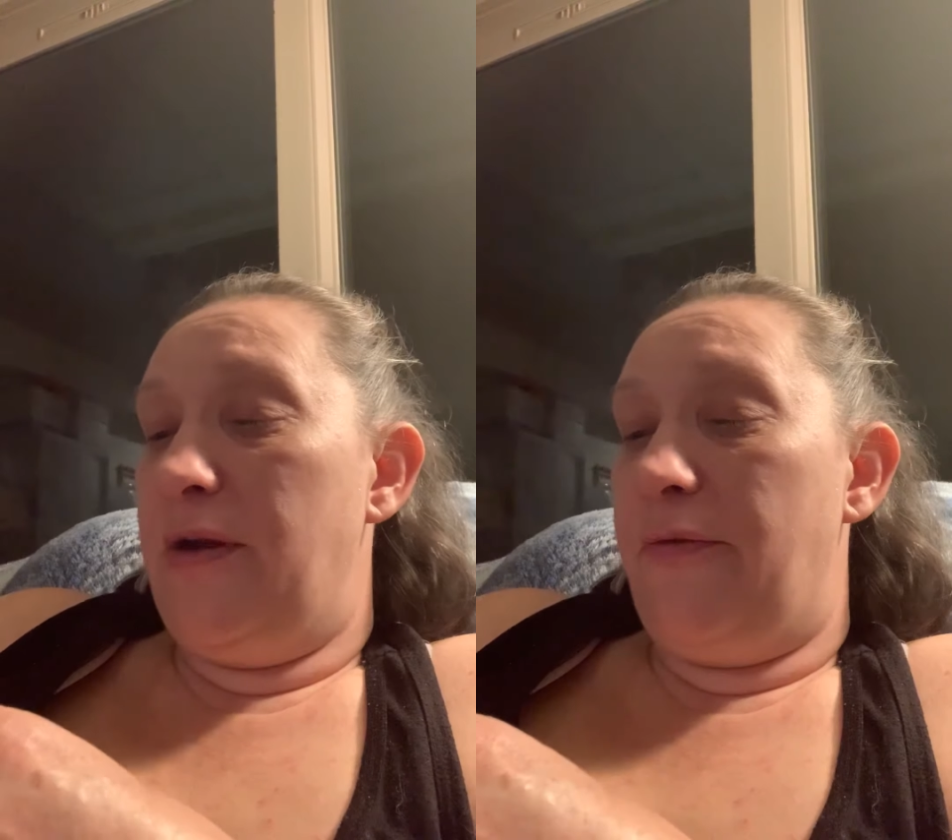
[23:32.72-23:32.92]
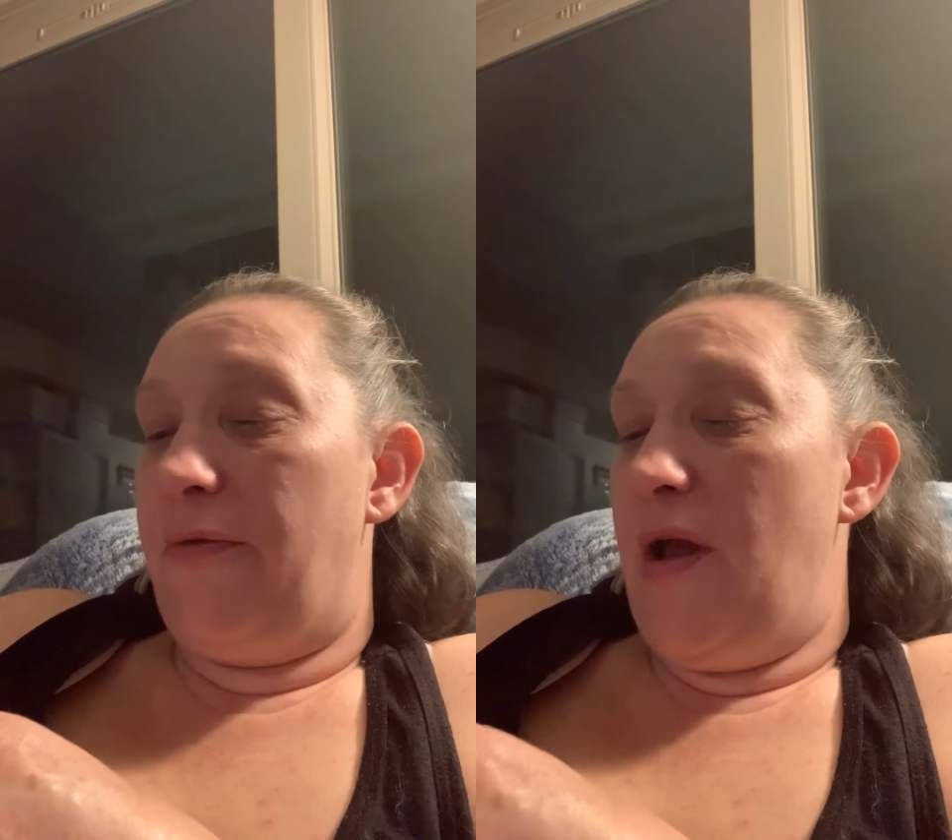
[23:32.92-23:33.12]

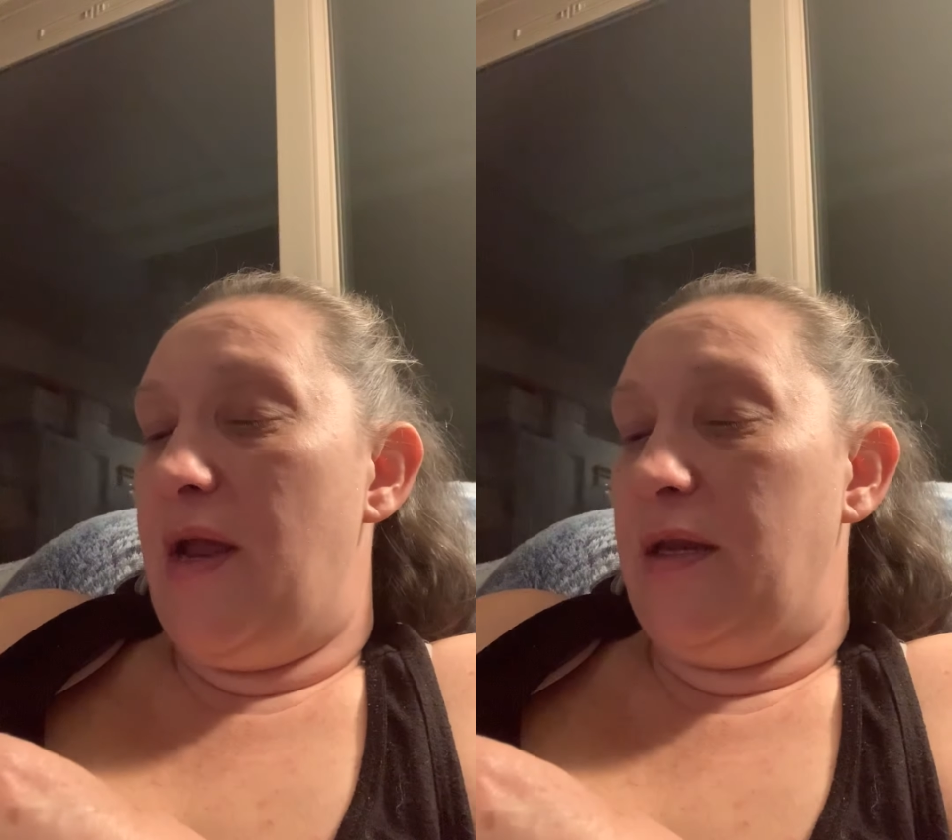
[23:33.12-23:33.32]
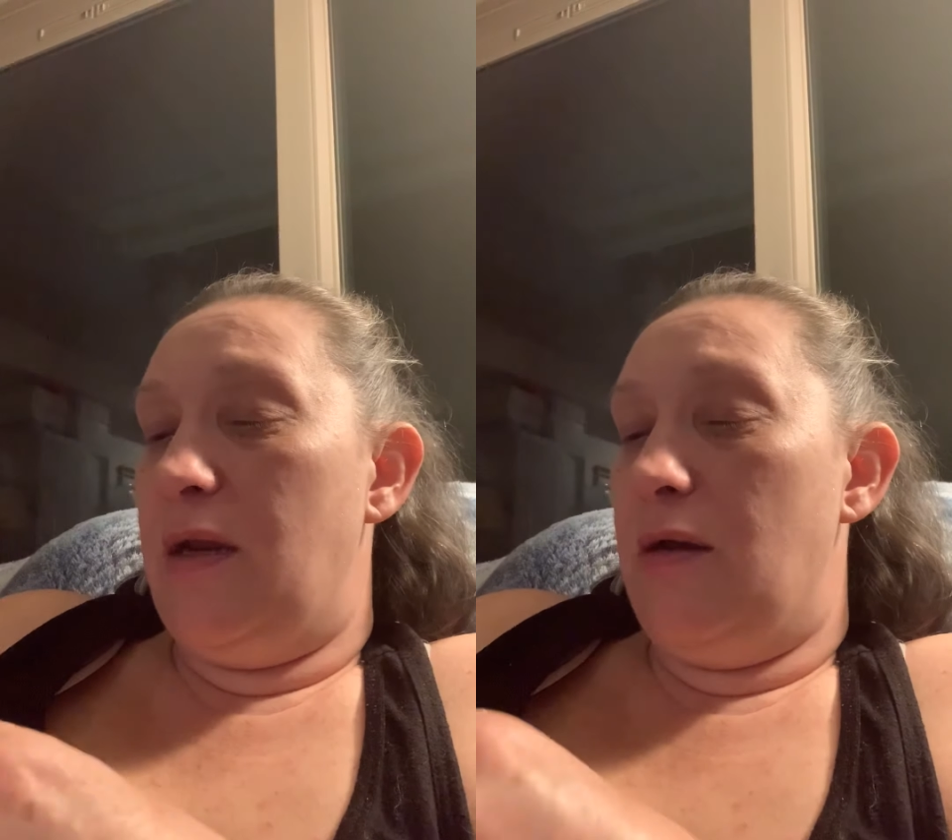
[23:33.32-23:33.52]
to
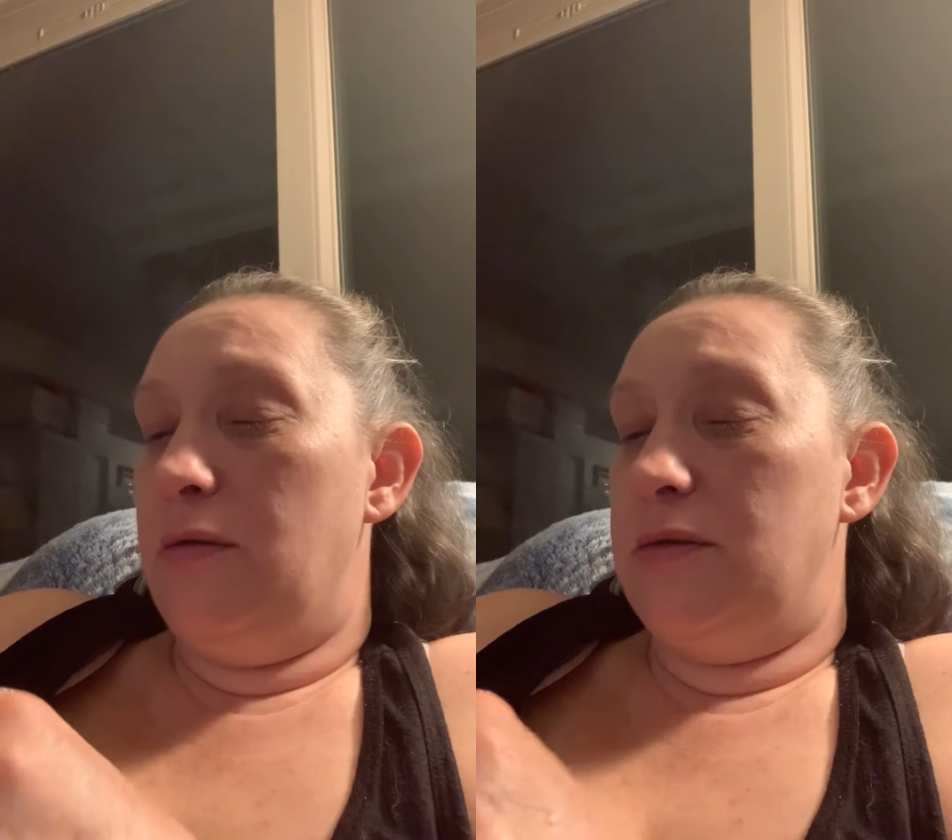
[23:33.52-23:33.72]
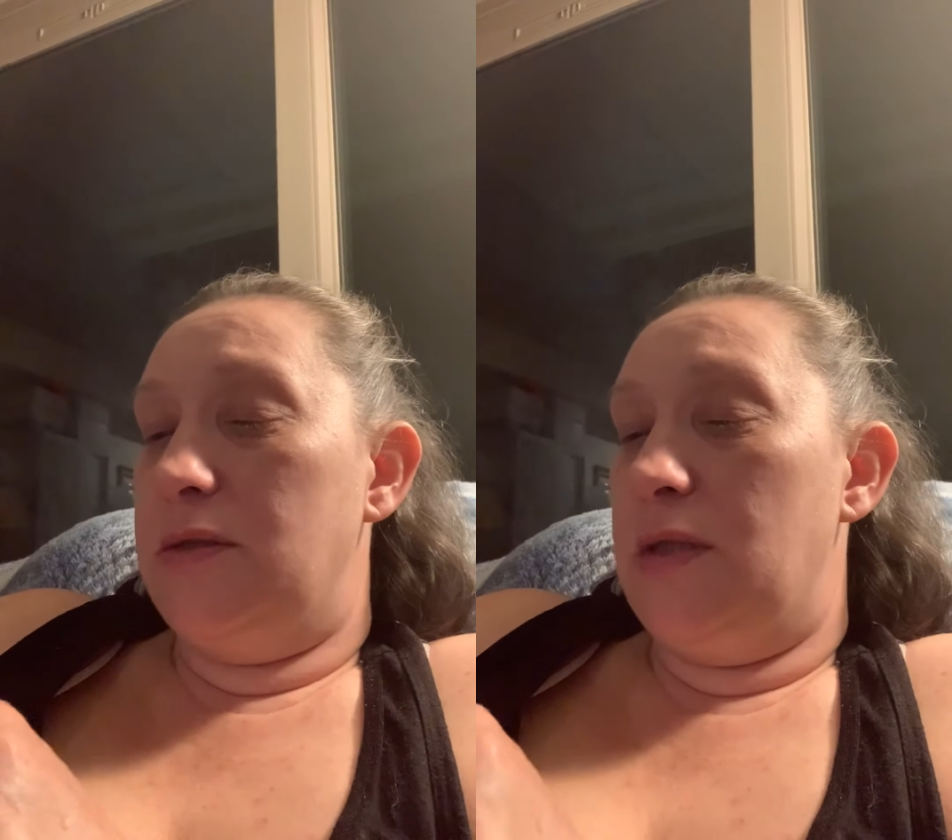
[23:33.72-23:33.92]
friend,
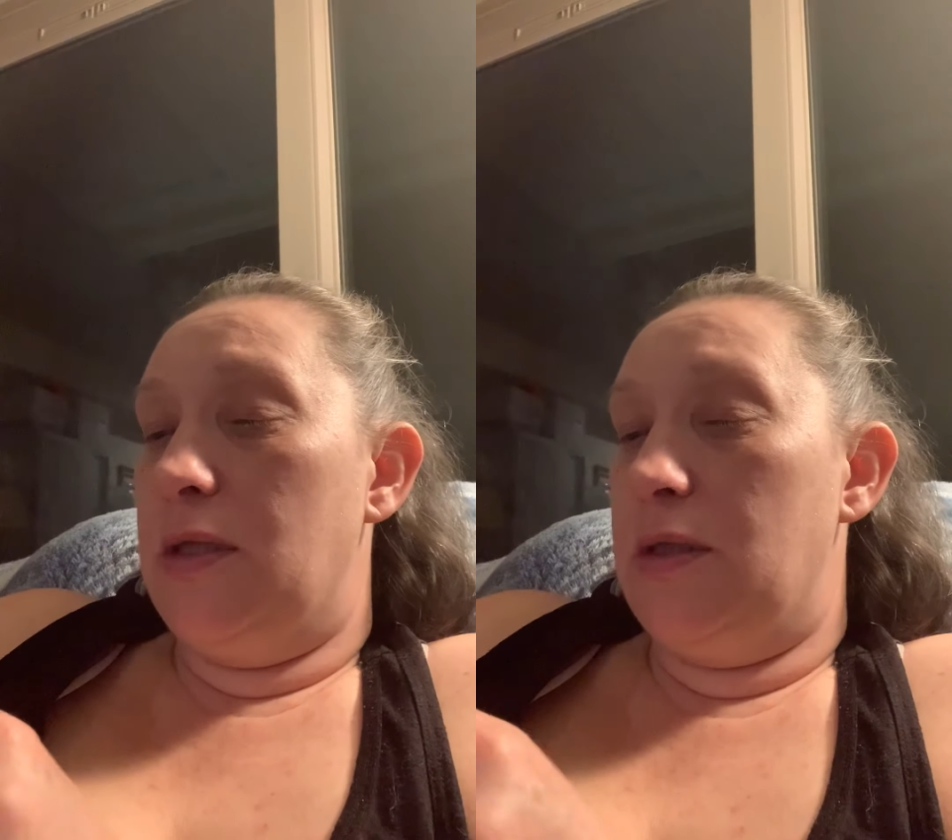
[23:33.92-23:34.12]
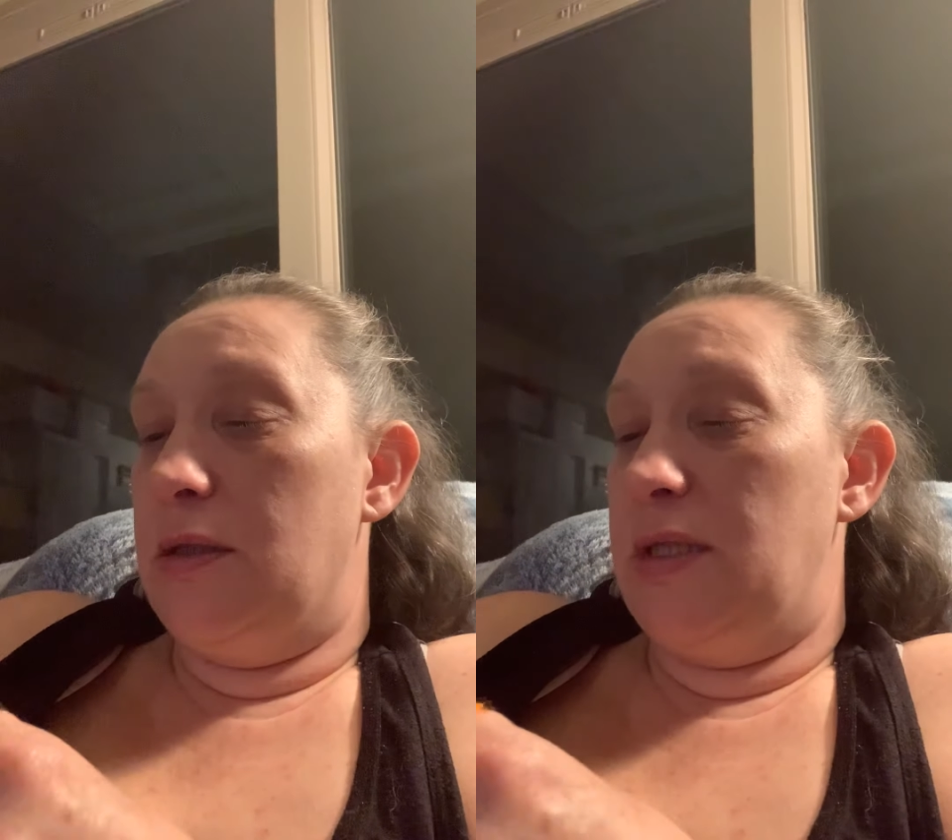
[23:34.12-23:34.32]
and
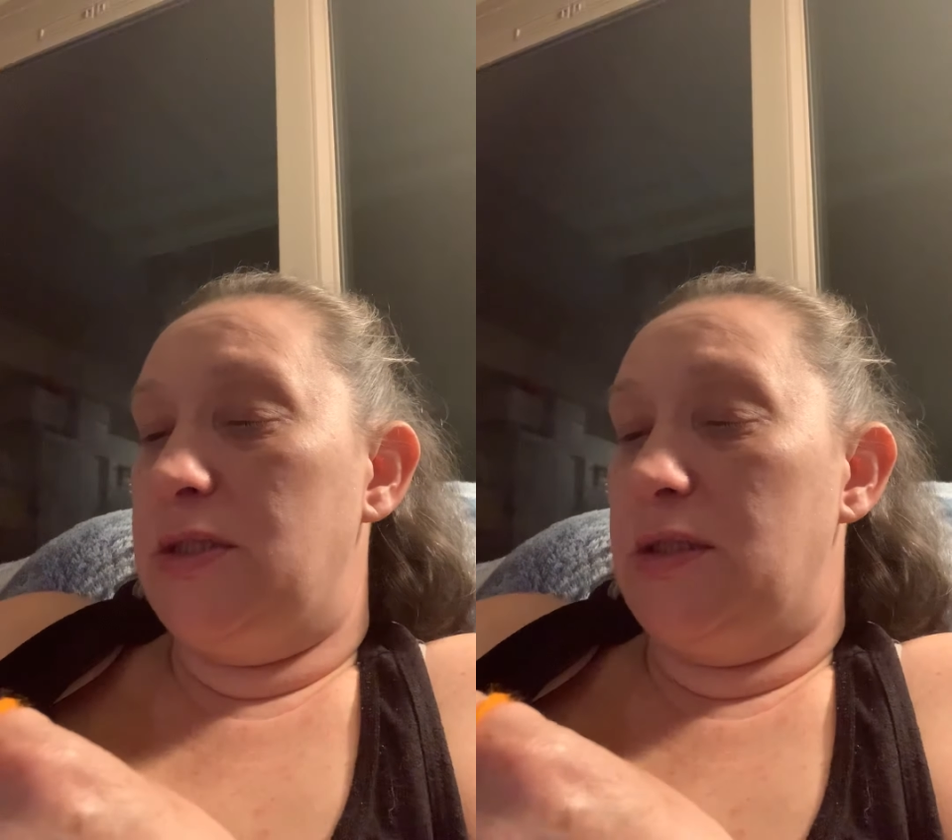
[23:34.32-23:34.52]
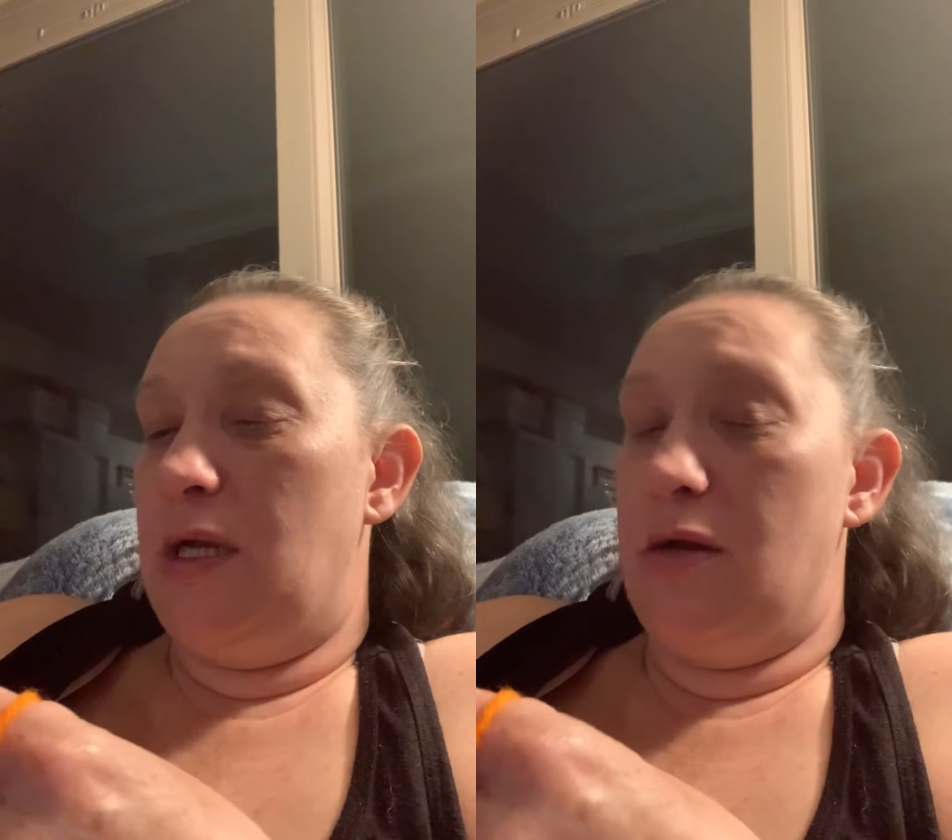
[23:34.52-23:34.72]
let
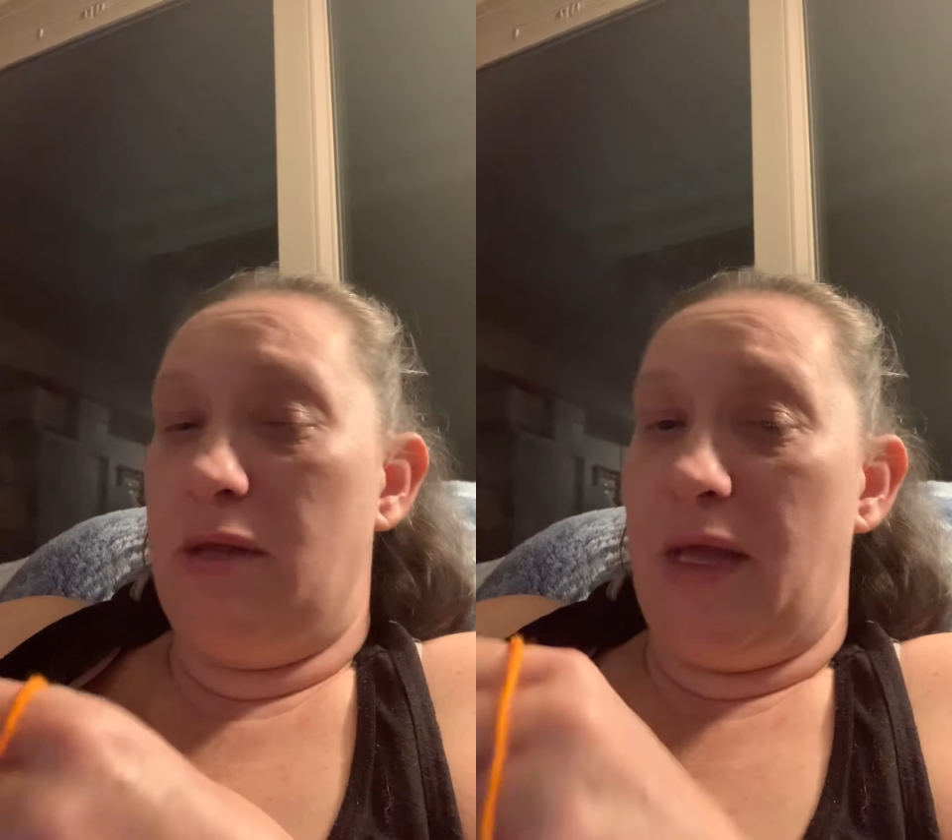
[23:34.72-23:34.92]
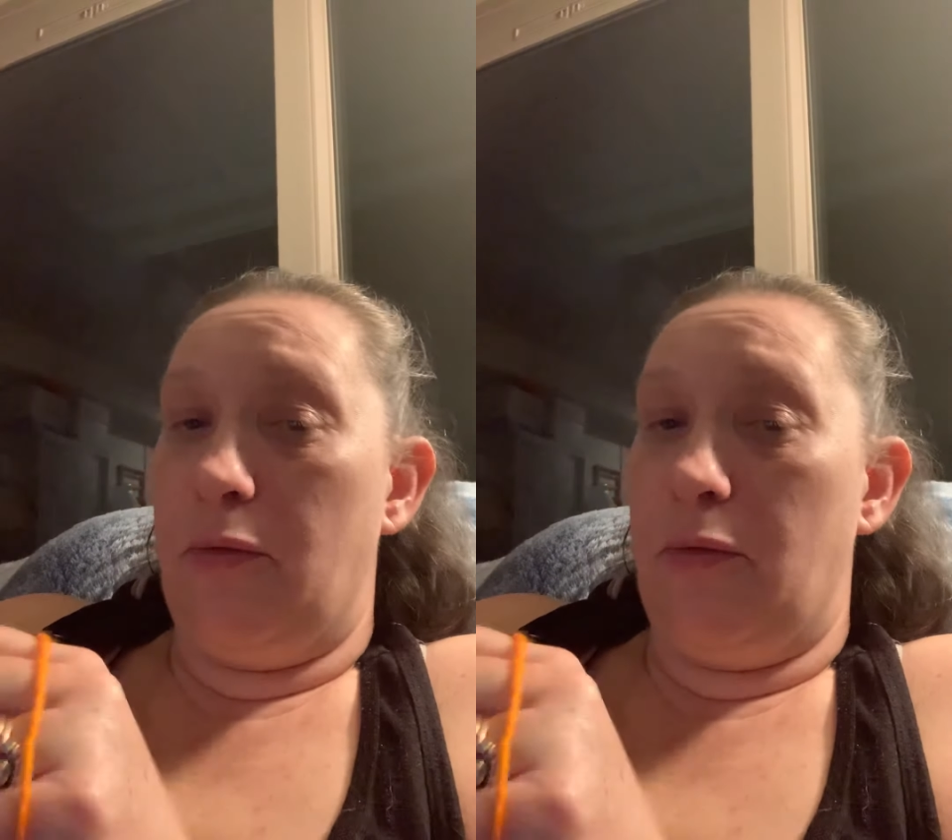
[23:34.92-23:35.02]
you know that,